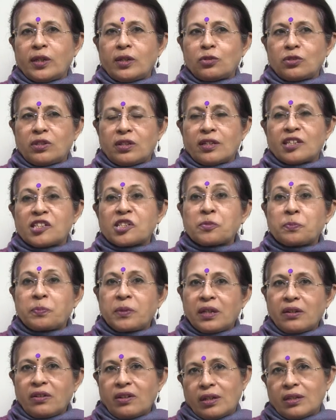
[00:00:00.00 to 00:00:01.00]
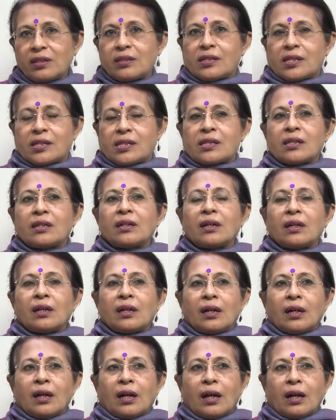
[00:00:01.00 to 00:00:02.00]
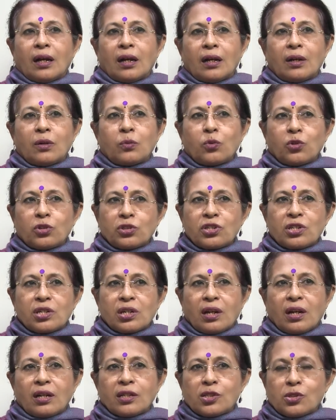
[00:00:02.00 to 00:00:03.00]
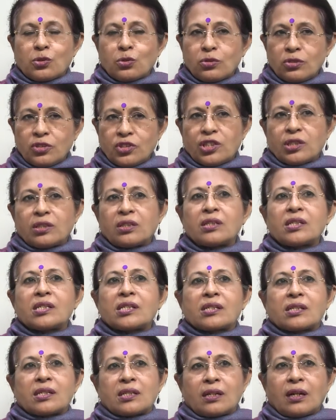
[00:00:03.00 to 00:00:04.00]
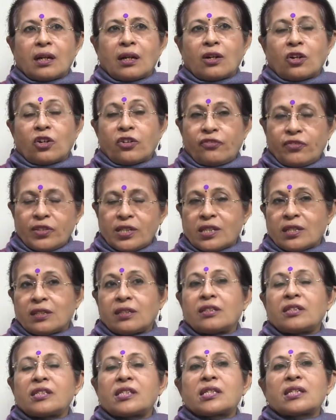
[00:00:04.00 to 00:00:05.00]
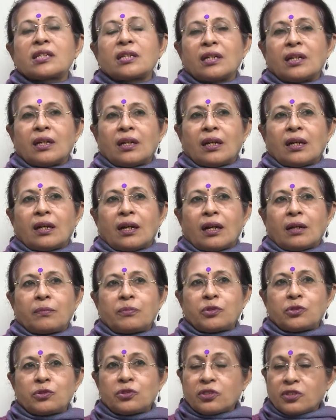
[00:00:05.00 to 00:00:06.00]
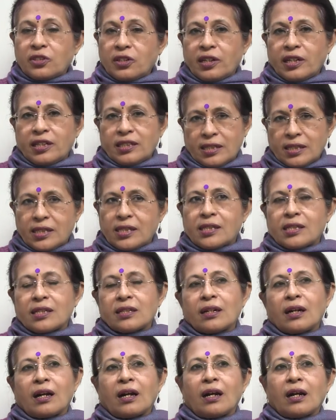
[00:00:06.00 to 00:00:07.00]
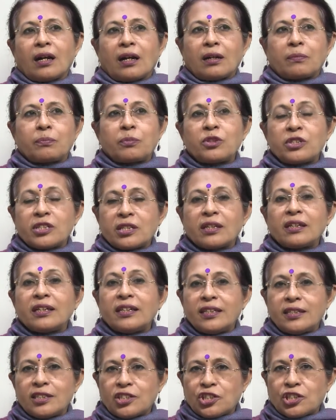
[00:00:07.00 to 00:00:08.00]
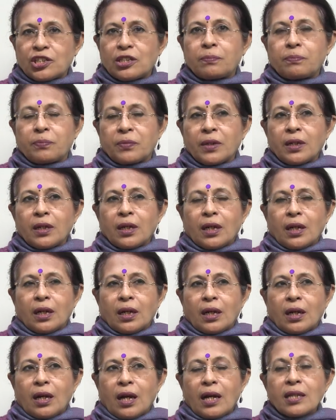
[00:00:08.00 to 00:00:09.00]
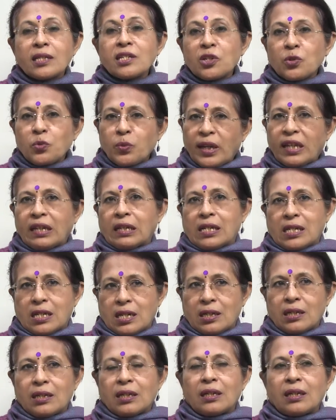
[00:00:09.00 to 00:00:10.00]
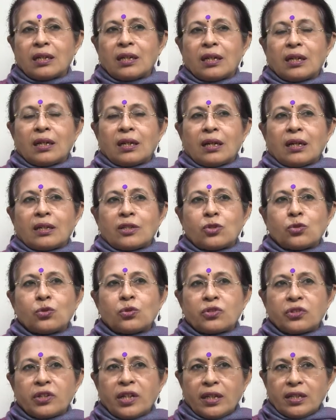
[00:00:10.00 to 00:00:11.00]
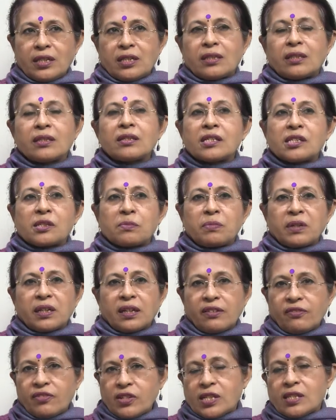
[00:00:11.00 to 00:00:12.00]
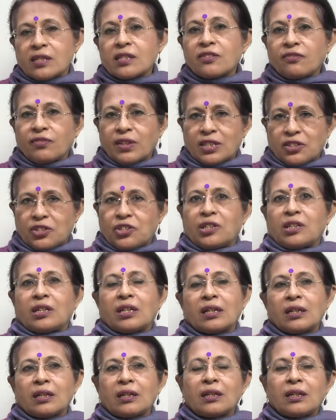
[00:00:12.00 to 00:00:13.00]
We could experience uh, what our soldiers, our officers, our bureaucrats, our political leadership underwent to create this magnificent victory.